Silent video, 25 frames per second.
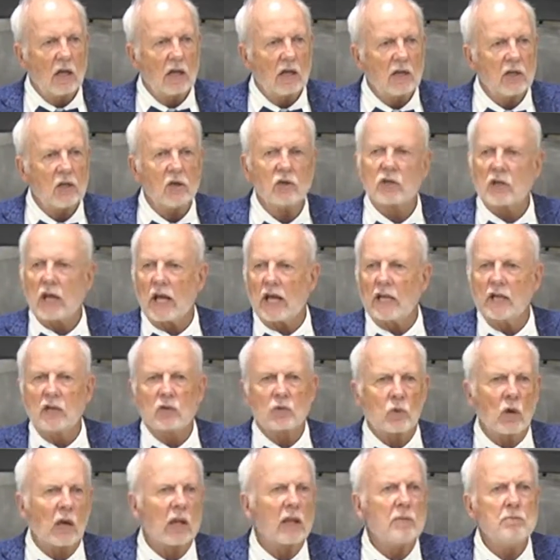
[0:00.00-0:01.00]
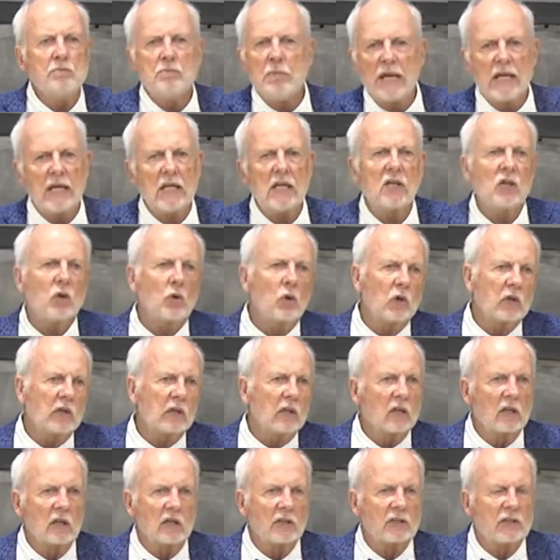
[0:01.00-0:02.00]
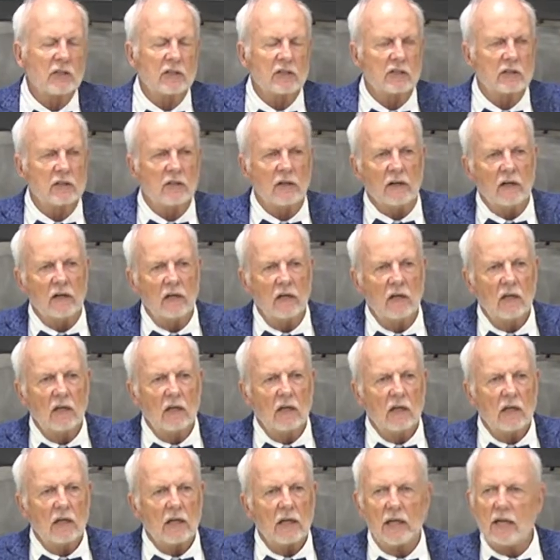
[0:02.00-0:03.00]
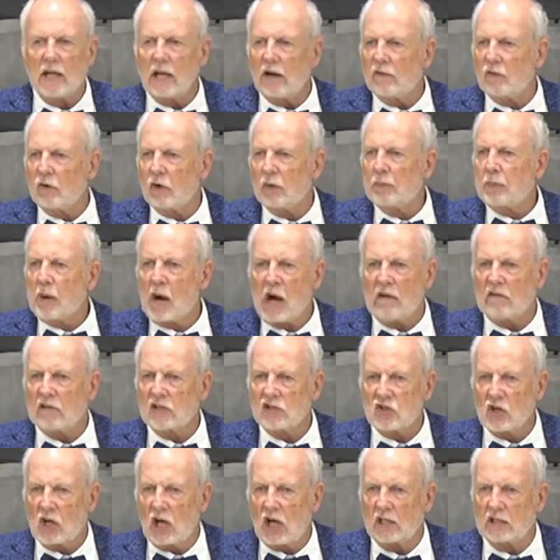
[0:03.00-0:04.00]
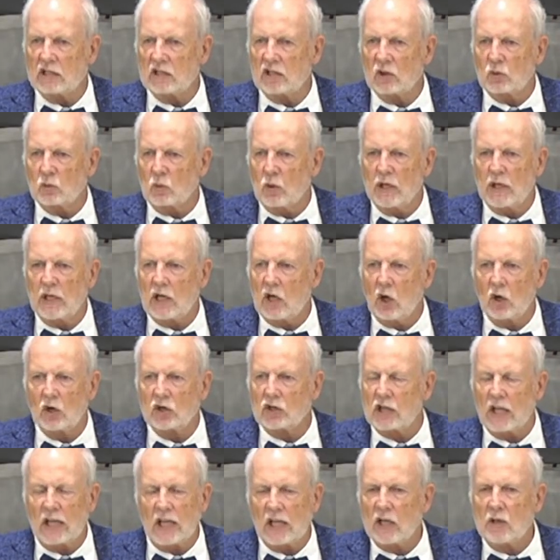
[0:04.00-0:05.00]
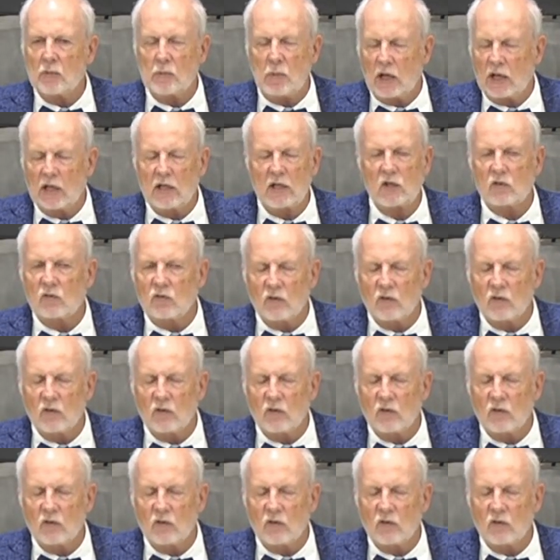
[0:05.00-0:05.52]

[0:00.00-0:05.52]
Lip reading: You said he's really mean to his little sister. He never apologizes when he hurts anybody's